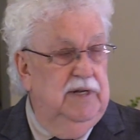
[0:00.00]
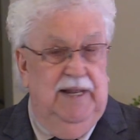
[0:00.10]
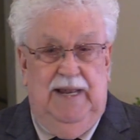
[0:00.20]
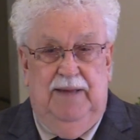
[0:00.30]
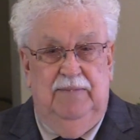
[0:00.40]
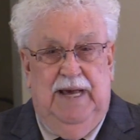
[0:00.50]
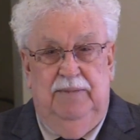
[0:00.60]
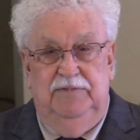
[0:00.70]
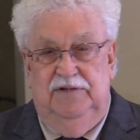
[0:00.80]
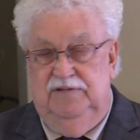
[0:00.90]
And, and I'm,
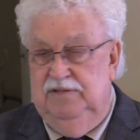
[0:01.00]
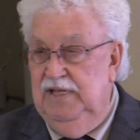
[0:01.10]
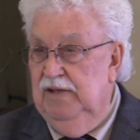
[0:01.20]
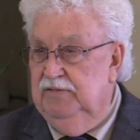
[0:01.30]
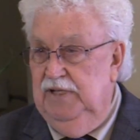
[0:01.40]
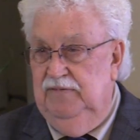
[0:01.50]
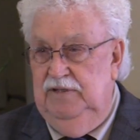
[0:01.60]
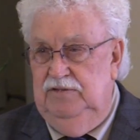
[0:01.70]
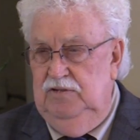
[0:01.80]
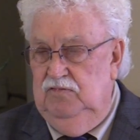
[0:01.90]
I'm just as guilty of
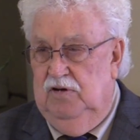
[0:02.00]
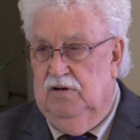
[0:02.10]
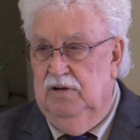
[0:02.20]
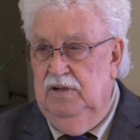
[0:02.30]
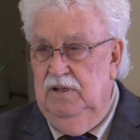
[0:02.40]
it as you are.